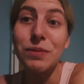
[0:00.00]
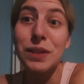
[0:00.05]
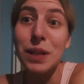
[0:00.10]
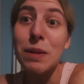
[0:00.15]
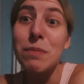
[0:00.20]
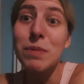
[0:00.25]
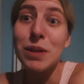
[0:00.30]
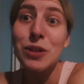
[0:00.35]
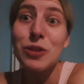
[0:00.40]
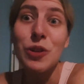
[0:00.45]

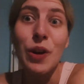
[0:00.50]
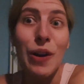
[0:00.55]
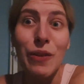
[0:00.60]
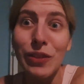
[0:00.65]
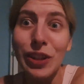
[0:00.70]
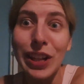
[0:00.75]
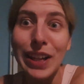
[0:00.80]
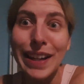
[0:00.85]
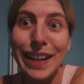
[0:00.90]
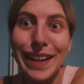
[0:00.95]
seen me
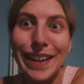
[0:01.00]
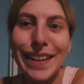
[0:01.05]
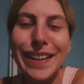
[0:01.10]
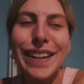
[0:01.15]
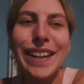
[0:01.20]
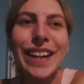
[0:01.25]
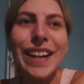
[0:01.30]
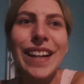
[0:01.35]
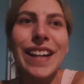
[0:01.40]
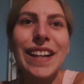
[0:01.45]
travel here,
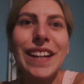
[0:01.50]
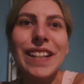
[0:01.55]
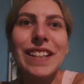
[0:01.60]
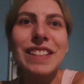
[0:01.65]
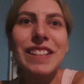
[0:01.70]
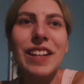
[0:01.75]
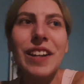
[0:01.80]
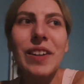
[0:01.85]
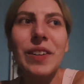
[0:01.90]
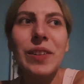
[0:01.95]

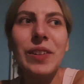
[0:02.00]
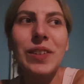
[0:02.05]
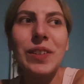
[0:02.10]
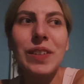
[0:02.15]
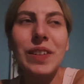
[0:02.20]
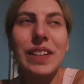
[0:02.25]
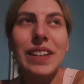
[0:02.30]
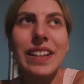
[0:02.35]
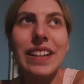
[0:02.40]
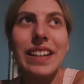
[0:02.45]

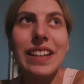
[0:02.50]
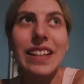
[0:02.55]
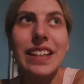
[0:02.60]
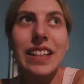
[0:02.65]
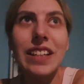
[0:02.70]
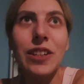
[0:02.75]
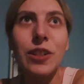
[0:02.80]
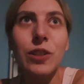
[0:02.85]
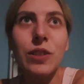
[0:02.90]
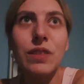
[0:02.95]
so
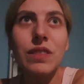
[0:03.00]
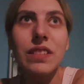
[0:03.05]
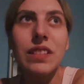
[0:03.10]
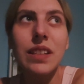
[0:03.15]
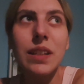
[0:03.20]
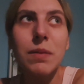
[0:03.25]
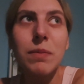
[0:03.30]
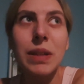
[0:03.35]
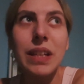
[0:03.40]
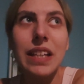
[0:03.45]
you'll
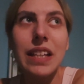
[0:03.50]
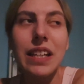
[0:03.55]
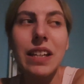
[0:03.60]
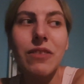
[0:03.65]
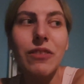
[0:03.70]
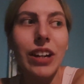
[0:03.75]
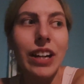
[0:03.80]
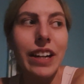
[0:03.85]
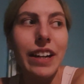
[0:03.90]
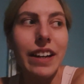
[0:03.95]
see me
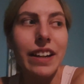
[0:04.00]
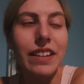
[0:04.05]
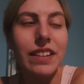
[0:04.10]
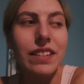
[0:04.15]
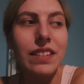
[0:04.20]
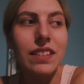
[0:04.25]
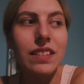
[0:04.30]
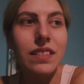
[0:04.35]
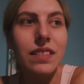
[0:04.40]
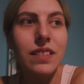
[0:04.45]
leave, I
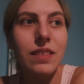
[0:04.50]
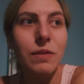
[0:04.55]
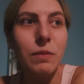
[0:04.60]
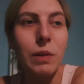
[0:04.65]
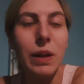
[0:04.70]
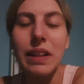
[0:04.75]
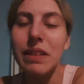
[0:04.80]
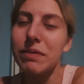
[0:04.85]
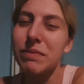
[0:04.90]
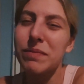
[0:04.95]
guess.
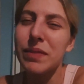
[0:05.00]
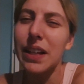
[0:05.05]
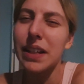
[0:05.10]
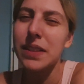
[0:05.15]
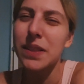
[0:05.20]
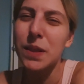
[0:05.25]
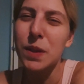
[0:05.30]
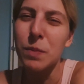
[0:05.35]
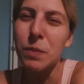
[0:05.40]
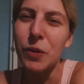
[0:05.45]
Well,
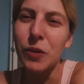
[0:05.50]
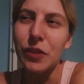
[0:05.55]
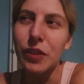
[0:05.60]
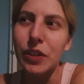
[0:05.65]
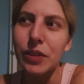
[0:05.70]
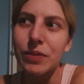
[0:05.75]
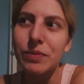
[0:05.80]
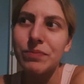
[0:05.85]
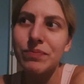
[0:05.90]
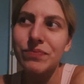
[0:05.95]
that's
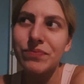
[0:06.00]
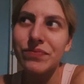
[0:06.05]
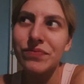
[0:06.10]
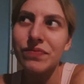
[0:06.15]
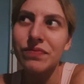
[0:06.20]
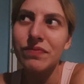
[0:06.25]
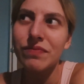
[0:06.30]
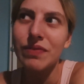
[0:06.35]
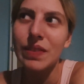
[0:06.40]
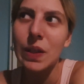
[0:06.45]
tomorrow.
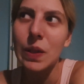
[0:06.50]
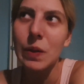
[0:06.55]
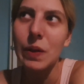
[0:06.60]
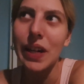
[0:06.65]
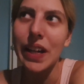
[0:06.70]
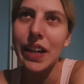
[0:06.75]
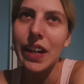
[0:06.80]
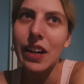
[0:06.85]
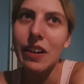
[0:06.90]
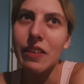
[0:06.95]
Do
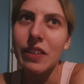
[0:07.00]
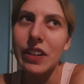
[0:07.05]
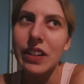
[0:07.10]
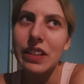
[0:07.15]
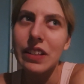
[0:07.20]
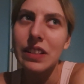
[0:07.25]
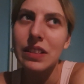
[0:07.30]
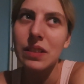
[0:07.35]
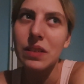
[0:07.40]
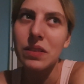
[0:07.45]
I carry
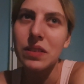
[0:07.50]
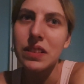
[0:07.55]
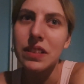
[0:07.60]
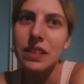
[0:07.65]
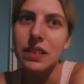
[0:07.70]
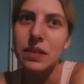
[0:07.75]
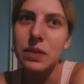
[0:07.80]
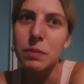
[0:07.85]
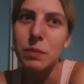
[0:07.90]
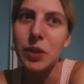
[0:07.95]
this
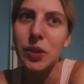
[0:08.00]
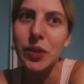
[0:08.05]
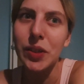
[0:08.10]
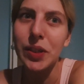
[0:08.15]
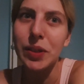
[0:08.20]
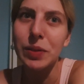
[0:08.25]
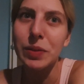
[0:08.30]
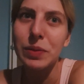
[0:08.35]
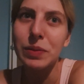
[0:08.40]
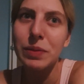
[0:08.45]
until
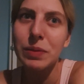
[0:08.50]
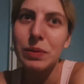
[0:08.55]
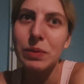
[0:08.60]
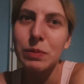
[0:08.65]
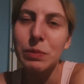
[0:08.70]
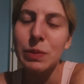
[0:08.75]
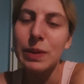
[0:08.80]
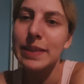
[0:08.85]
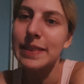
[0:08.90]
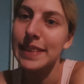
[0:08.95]
tomorrow?
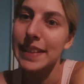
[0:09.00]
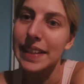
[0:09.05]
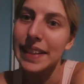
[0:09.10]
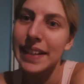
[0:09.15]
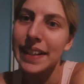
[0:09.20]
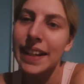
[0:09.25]
We'll see.